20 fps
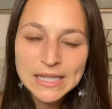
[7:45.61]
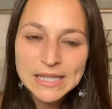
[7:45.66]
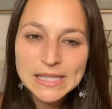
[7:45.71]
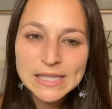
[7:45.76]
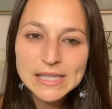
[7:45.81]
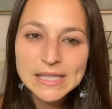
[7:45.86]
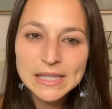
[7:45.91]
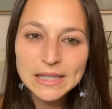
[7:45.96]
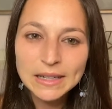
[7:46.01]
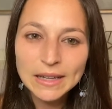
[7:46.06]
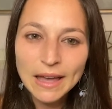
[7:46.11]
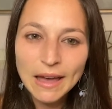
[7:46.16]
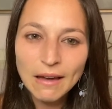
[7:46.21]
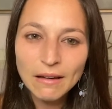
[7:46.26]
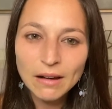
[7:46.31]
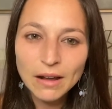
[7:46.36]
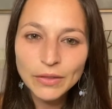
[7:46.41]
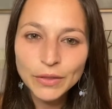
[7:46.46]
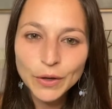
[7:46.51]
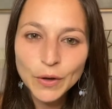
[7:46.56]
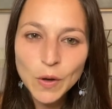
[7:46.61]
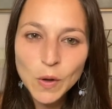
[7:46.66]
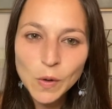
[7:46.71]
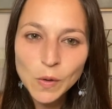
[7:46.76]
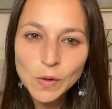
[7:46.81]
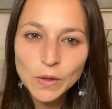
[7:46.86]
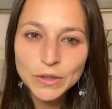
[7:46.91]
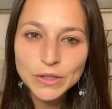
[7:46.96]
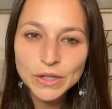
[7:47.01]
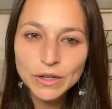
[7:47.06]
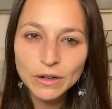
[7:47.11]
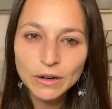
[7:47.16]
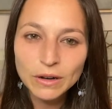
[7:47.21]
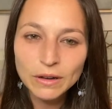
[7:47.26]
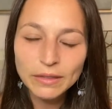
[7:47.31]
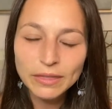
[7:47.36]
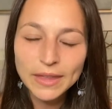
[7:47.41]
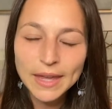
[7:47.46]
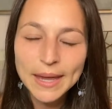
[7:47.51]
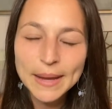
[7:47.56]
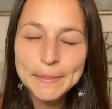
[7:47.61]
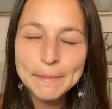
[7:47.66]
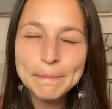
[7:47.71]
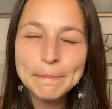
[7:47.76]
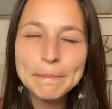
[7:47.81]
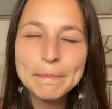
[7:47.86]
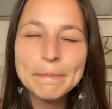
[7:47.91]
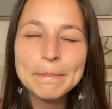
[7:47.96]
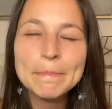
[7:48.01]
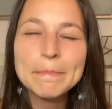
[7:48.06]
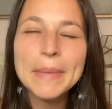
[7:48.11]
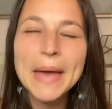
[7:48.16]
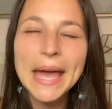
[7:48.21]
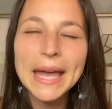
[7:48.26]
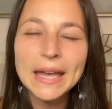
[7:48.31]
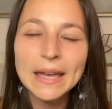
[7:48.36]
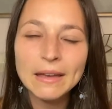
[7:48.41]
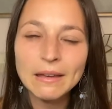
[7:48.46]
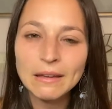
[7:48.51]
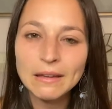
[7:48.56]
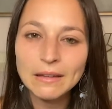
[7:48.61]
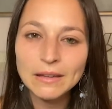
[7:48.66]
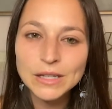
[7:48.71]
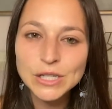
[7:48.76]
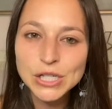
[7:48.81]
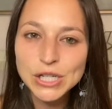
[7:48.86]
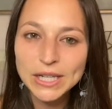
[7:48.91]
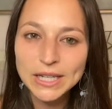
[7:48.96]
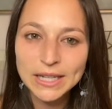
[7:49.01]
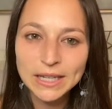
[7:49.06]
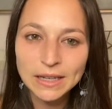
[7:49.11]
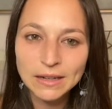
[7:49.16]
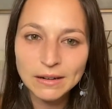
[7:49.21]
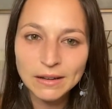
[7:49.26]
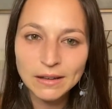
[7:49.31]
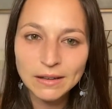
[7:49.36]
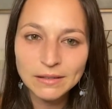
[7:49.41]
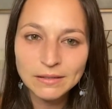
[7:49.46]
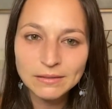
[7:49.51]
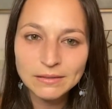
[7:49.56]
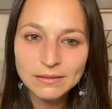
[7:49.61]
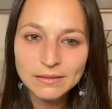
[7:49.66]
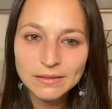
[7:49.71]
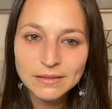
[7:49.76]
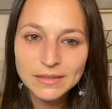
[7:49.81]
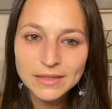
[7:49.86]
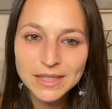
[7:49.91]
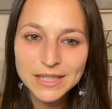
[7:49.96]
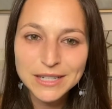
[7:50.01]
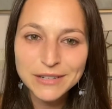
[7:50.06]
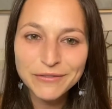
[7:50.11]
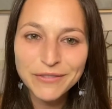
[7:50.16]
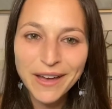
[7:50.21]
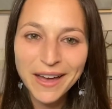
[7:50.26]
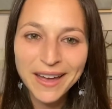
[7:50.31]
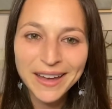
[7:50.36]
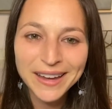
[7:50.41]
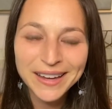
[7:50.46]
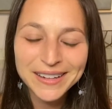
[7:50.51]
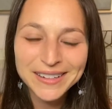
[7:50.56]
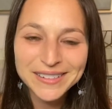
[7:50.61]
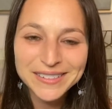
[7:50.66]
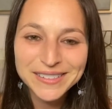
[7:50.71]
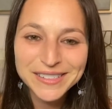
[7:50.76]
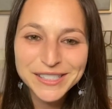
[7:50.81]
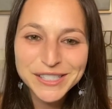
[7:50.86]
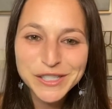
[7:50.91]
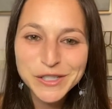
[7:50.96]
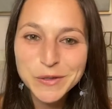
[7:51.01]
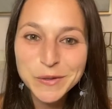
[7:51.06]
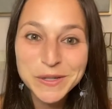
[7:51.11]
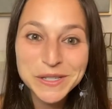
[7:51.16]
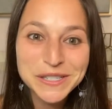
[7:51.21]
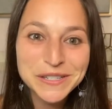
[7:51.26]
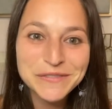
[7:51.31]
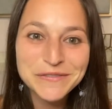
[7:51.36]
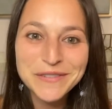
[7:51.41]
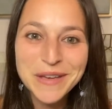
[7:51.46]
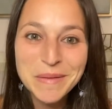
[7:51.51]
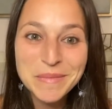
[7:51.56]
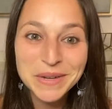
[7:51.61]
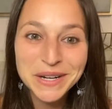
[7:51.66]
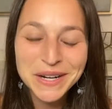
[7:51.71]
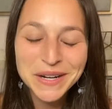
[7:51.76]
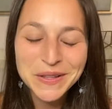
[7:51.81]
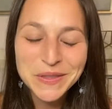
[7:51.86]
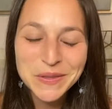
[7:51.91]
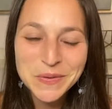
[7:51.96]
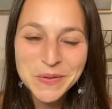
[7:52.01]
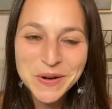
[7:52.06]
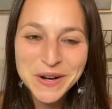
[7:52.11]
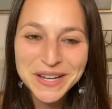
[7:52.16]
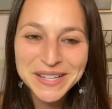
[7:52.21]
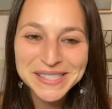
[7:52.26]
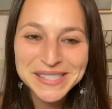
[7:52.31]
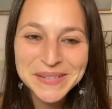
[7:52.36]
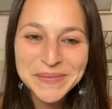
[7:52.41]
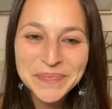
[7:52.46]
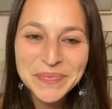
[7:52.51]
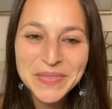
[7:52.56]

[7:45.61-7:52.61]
sitting out on the cold earth and begging Shekhinah, the divine source of feminine in the world,